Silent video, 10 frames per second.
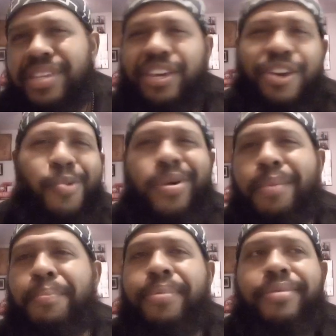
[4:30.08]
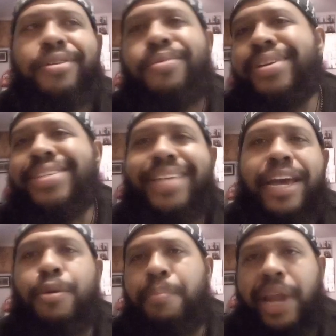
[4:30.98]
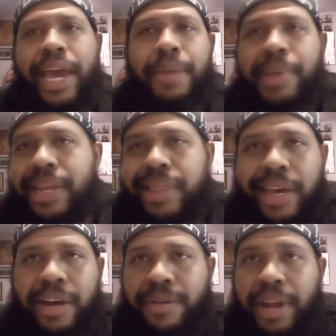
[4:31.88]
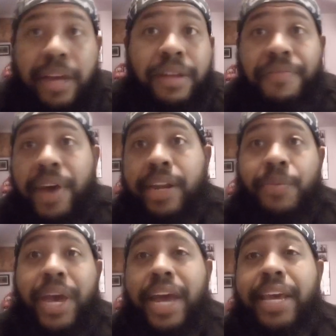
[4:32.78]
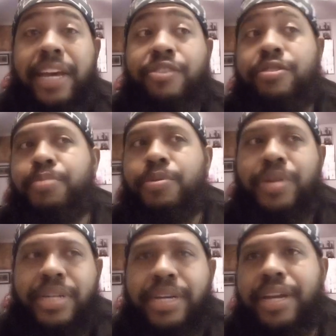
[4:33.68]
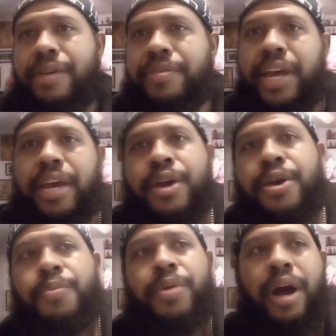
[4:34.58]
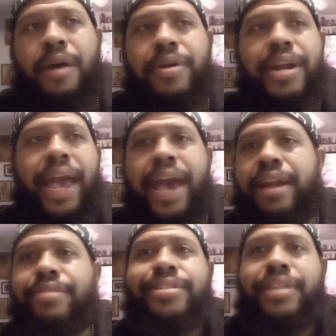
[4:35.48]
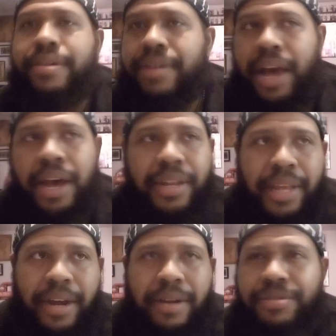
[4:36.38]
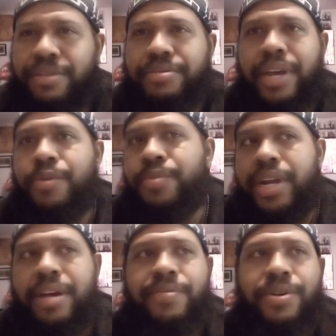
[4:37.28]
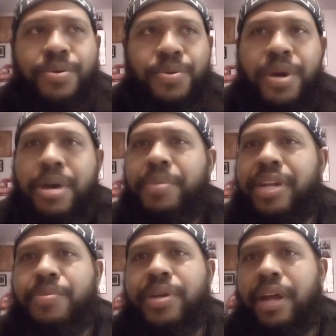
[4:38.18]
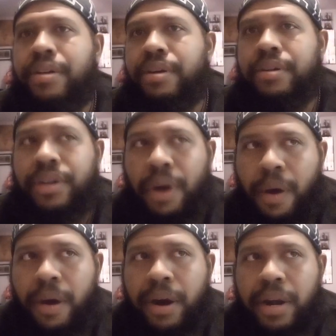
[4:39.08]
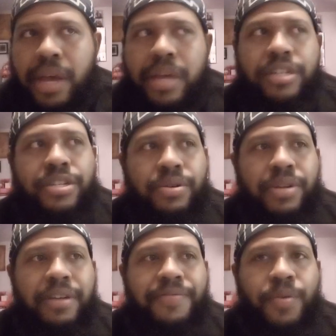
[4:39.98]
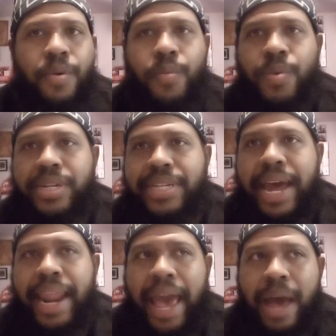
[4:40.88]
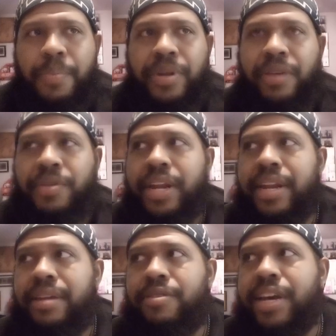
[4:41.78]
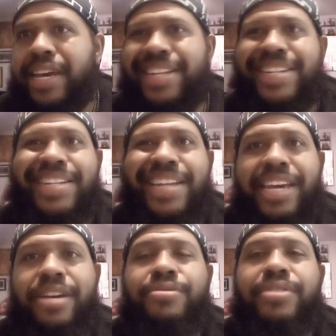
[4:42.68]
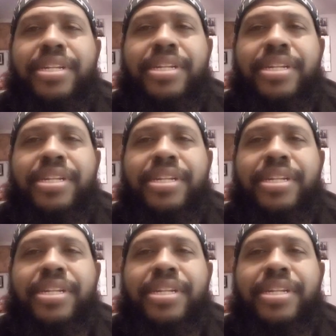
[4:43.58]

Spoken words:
you don't want to say or blame anything on like the fact that we had injury, but we did. I was like, we already had our center not there, so it was like, whatever, cool. But then we lost our guard, so therefore, once that happens, I was like, against this Eagles